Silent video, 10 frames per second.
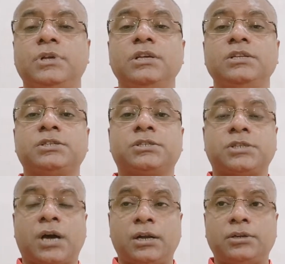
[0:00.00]

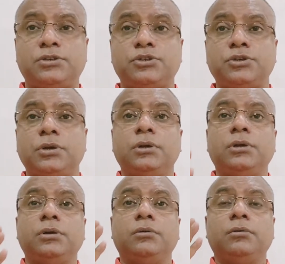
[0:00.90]
Start
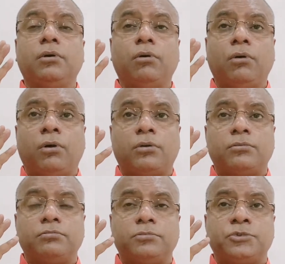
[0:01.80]

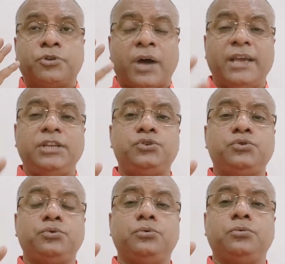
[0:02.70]
or try
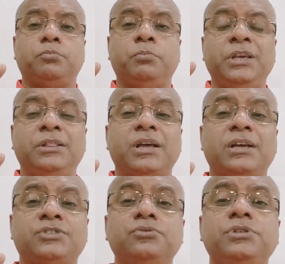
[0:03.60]
to be in the
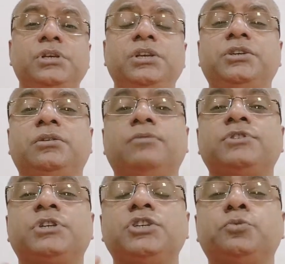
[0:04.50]
association of
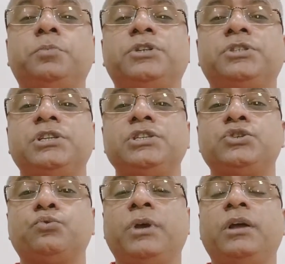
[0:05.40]
such persons
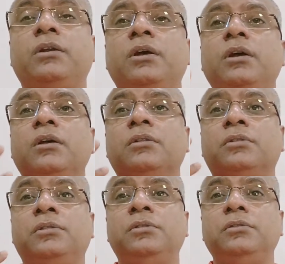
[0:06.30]
where
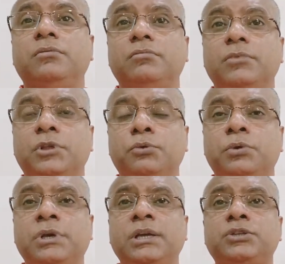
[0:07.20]
you
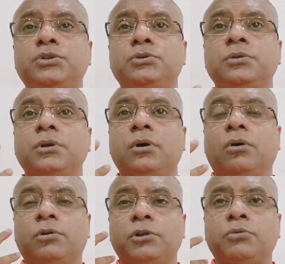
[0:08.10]
get
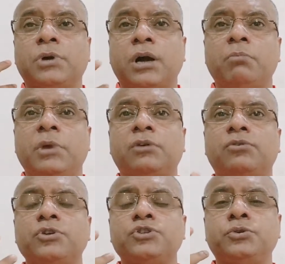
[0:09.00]
or you come
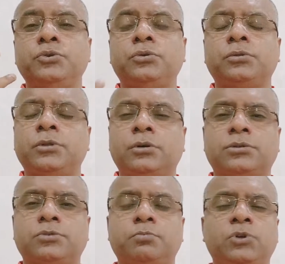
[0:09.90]
across good
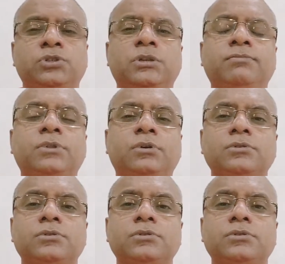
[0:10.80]
thoughts, positive thoughts.